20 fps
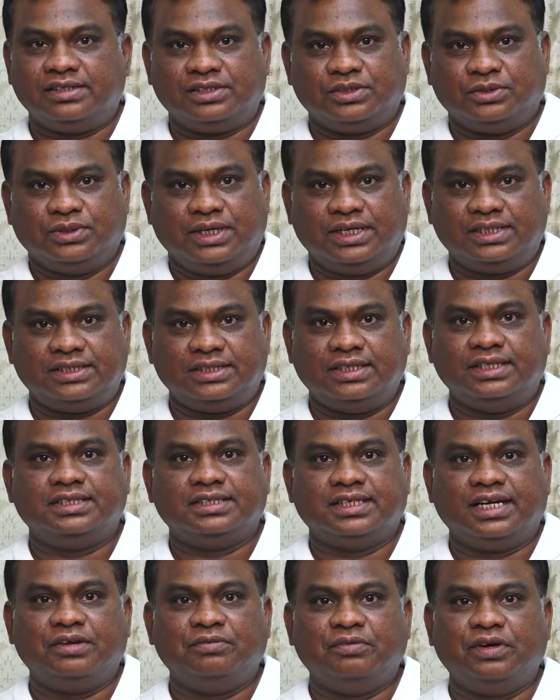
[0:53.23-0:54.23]
So that's the
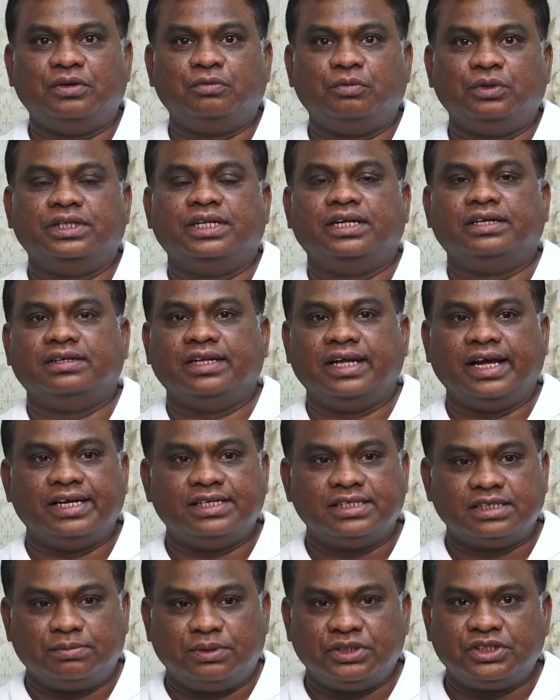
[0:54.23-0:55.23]
reason I went with that. They
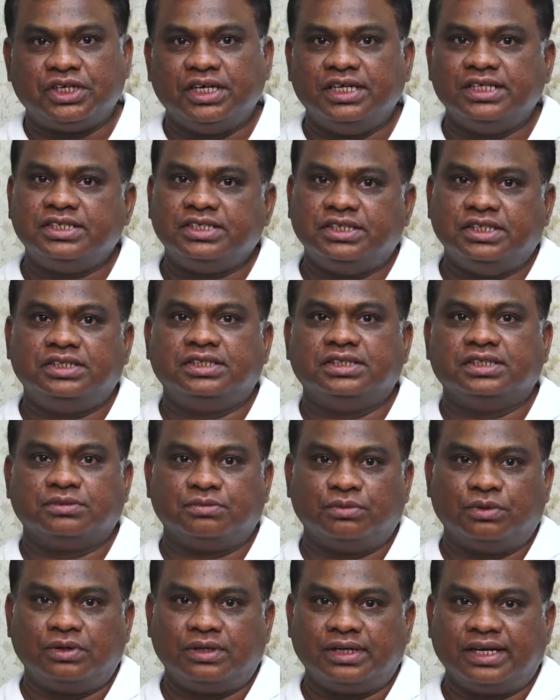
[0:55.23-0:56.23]
had specialized teachers
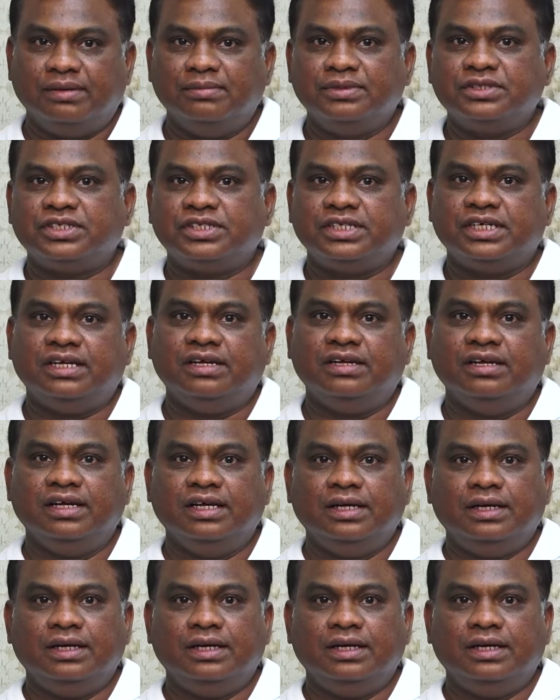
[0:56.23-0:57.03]
for chemistry,